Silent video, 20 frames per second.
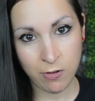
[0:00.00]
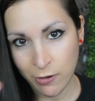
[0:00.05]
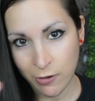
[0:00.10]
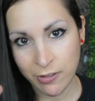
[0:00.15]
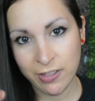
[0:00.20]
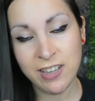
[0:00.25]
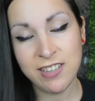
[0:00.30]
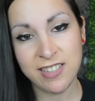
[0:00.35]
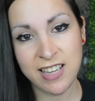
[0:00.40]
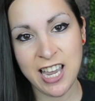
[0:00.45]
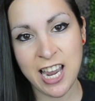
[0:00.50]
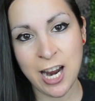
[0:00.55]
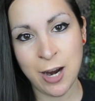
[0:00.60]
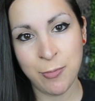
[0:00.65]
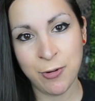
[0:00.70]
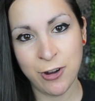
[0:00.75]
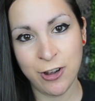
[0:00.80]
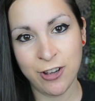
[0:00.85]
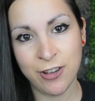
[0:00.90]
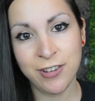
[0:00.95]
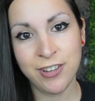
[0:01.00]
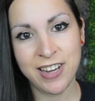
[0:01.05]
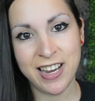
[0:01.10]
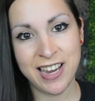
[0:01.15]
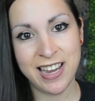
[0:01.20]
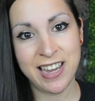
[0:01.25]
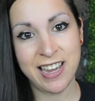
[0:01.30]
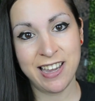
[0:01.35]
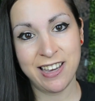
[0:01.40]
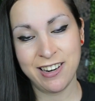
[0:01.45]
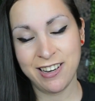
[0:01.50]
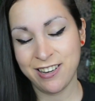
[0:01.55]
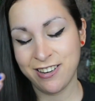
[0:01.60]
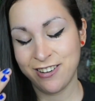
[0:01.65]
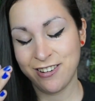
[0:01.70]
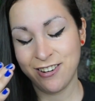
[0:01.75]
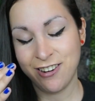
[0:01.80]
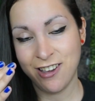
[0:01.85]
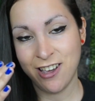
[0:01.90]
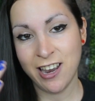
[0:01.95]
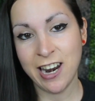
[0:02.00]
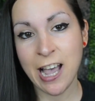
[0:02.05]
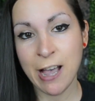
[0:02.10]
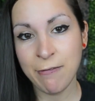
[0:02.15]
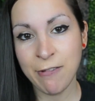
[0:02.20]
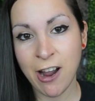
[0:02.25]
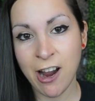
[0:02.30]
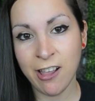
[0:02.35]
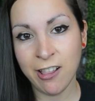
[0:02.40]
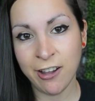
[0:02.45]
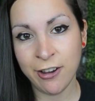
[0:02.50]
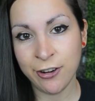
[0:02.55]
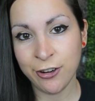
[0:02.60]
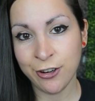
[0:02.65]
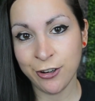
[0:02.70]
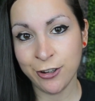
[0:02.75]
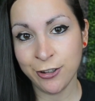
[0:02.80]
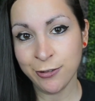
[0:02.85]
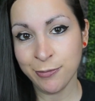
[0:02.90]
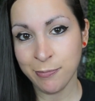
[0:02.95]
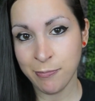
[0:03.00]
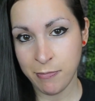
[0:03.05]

on this camera and not have eyeliner,